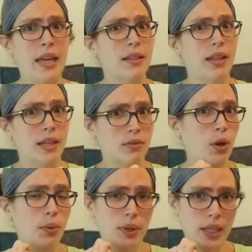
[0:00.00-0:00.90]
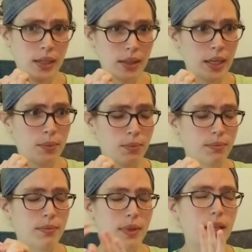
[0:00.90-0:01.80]
like knowing, like
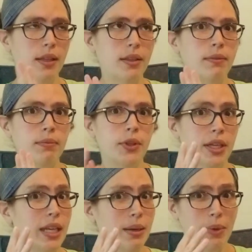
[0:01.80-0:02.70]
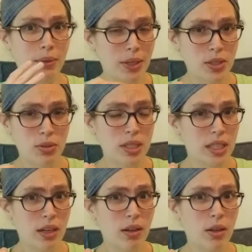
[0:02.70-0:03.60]
looking at my registries
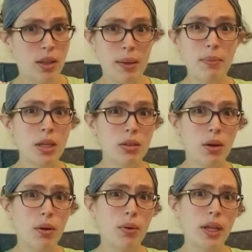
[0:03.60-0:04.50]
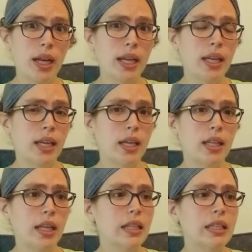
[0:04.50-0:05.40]
at all, let me know, and I can
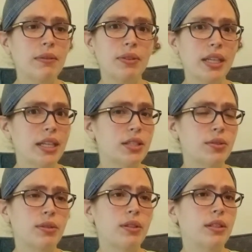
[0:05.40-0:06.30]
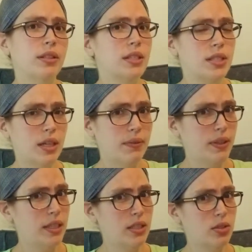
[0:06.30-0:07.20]
like leave links and stuff in
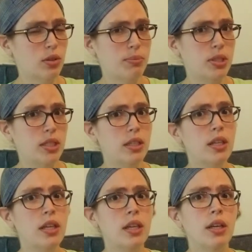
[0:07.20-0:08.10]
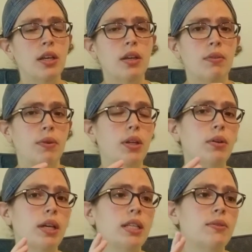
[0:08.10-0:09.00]
the description for you
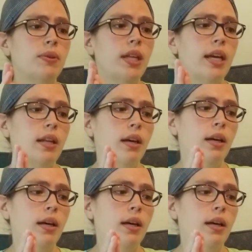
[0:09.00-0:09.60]
guys for that.